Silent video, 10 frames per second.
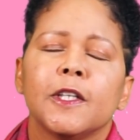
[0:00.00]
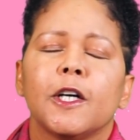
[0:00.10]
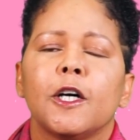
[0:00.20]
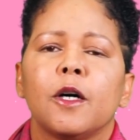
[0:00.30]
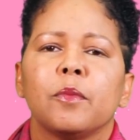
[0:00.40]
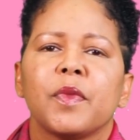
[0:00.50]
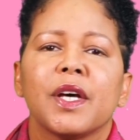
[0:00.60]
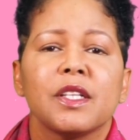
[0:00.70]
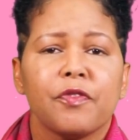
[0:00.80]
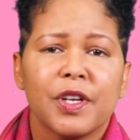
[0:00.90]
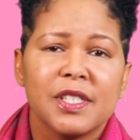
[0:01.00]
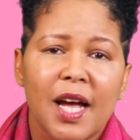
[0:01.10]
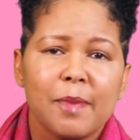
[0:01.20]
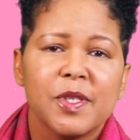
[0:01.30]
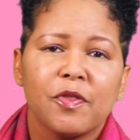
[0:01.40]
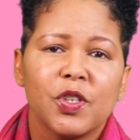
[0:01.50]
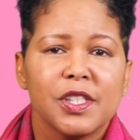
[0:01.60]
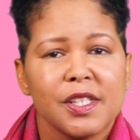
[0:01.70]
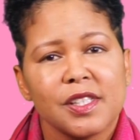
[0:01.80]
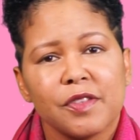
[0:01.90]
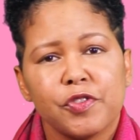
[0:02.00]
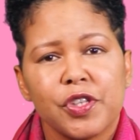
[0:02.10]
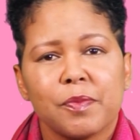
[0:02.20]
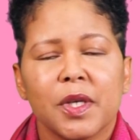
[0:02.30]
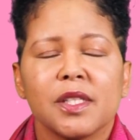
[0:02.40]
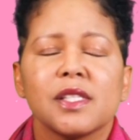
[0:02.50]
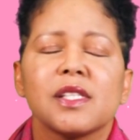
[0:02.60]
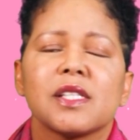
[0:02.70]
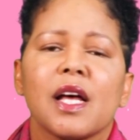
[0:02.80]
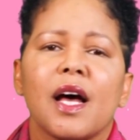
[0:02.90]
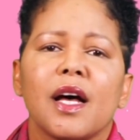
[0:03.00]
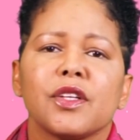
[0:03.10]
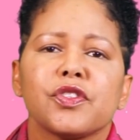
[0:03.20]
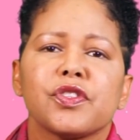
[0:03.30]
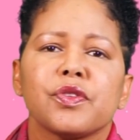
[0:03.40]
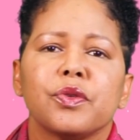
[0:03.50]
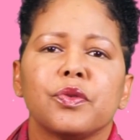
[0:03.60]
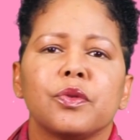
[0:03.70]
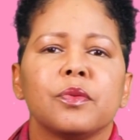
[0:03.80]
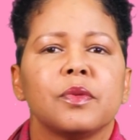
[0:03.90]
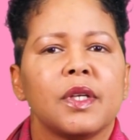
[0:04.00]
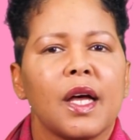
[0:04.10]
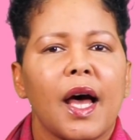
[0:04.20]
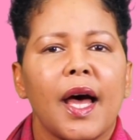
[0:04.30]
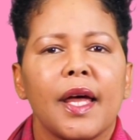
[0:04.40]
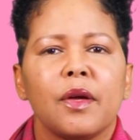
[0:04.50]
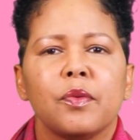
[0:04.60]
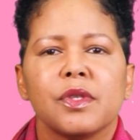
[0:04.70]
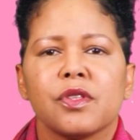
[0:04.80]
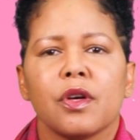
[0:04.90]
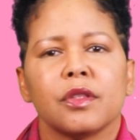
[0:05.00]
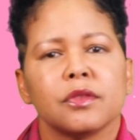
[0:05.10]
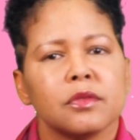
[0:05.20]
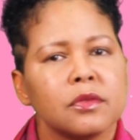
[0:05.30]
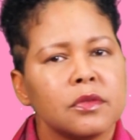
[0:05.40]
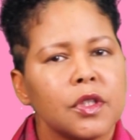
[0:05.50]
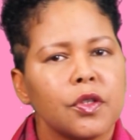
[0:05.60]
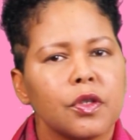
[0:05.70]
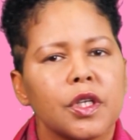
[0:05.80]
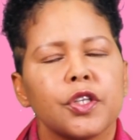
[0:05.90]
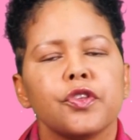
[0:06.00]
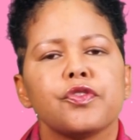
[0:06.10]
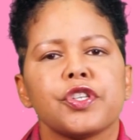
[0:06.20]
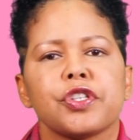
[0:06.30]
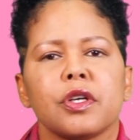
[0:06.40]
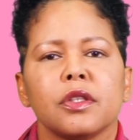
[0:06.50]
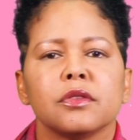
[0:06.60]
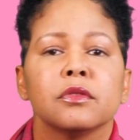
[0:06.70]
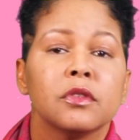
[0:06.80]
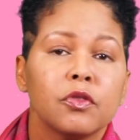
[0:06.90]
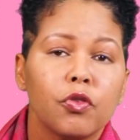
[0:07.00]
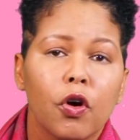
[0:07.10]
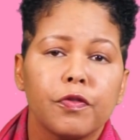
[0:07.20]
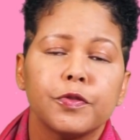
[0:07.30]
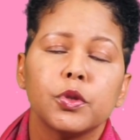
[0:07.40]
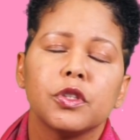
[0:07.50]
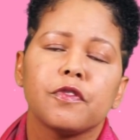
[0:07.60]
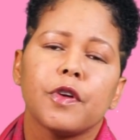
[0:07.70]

There are different types of alternative treatments, and so I was on, you know, good nutrition, raw foods